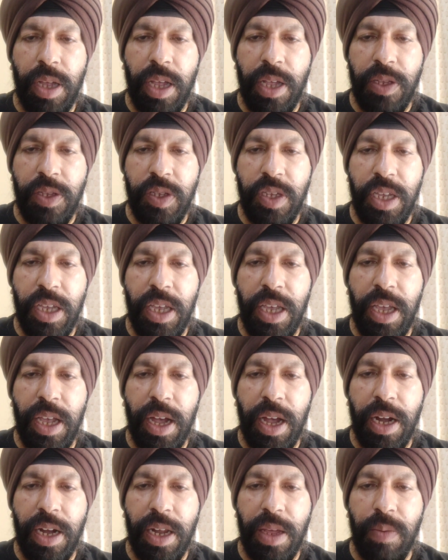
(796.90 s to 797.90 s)

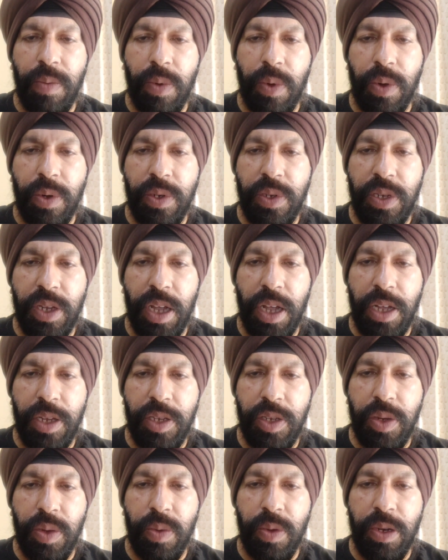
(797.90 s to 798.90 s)
NCERT wants
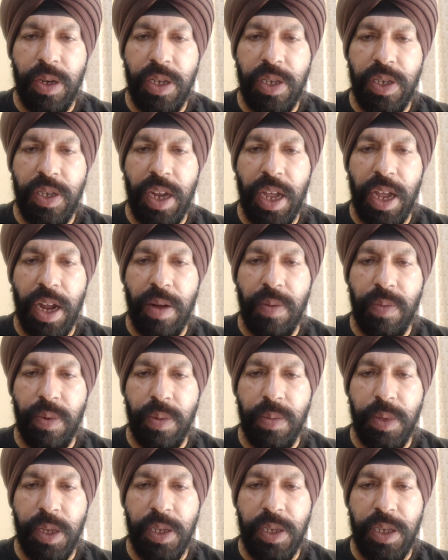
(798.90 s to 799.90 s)
us to understand
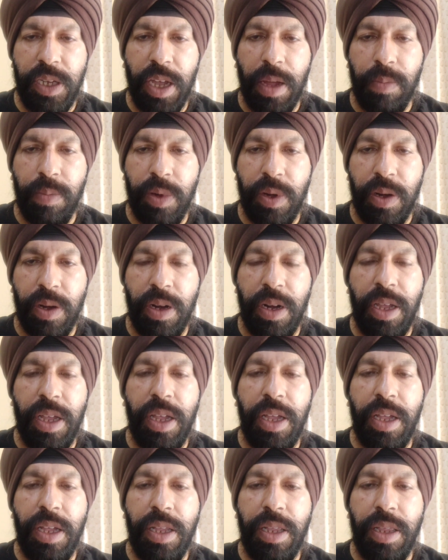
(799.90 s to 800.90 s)
from this chapter,
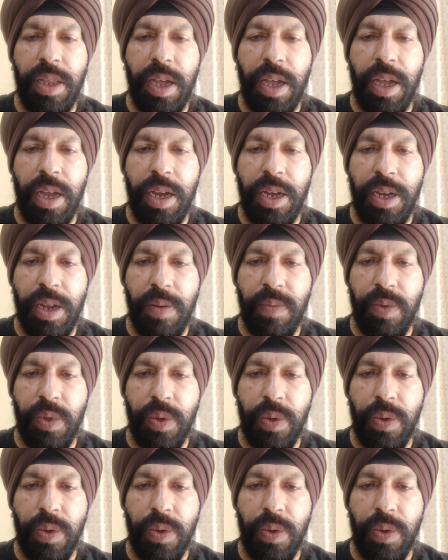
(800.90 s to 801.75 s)
the interview.